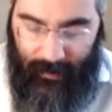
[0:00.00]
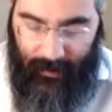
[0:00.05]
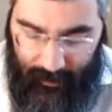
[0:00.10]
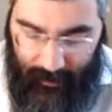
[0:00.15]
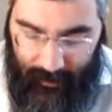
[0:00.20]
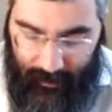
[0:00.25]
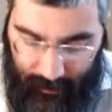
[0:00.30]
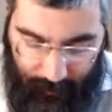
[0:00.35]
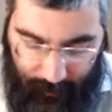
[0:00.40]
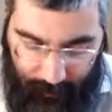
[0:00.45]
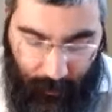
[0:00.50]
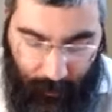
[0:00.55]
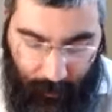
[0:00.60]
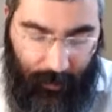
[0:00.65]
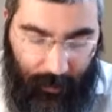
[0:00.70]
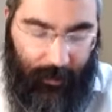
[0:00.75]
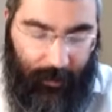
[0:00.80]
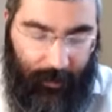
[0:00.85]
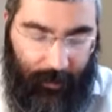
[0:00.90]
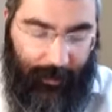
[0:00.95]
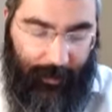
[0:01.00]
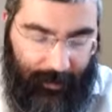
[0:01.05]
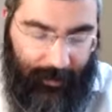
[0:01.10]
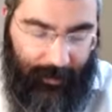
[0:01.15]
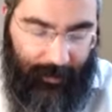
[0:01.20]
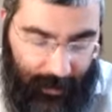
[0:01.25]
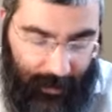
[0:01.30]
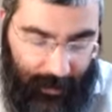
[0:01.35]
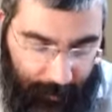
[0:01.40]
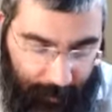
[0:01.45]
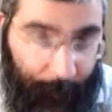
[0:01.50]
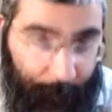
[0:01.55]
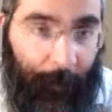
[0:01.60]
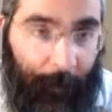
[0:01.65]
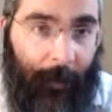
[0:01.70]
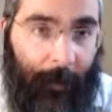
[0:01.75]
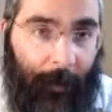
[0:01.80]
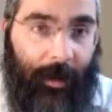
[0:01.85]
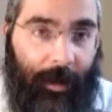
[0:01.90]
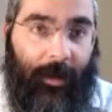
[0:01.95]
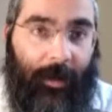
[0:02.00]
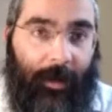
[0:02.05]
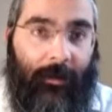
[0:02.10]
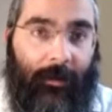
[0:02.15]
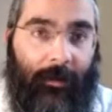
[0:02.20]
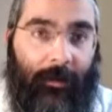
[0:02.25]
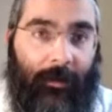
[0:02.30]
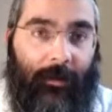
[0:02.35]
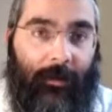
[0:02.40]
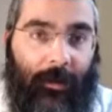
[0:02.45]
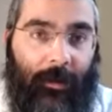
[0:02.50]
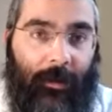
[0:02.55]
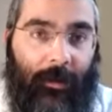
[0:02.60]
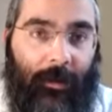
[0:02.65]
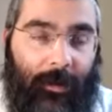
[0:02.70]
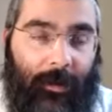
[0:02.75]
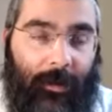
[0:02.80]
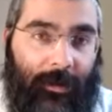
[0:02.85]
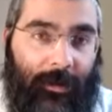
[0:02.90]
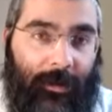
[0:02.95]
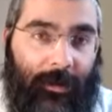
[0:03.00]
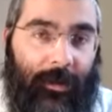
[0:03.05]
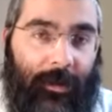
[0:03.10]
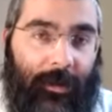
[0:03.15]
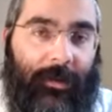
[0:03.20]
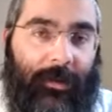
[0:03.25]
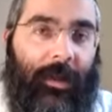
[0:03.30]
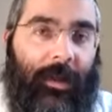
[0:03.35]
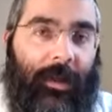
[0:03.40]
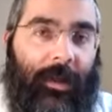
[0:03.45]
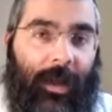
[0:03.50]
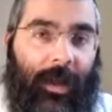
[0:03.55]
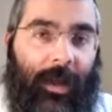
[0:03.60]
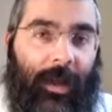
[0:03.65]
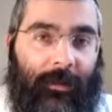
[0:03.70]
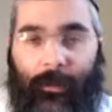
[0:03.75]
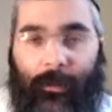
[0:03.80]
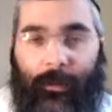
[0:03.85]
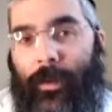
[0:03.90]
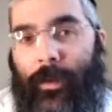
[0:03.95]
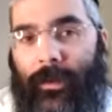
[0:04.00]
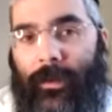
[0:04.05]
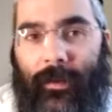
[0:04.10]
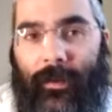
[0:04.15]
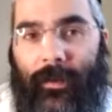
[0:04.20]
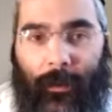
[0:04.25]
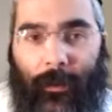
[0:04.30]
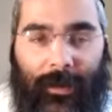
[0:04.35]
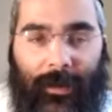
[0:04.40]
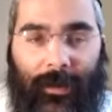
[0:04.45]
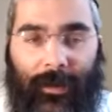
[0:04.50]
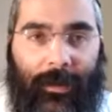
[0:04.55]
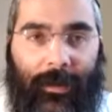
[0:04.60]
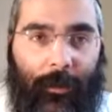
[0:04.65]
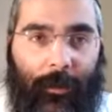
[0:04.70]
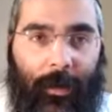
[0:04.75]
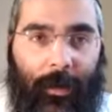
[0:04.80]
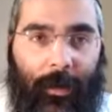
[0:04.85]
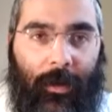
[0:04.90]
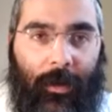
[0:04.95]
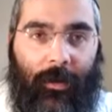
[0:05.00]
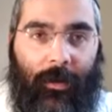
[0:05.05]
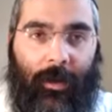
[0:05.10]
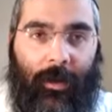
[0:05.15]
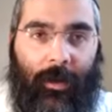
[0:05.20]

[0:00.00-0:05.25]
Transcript: and sort of what we're going to talk about today, is Torah is also the end, quintessential point of everything.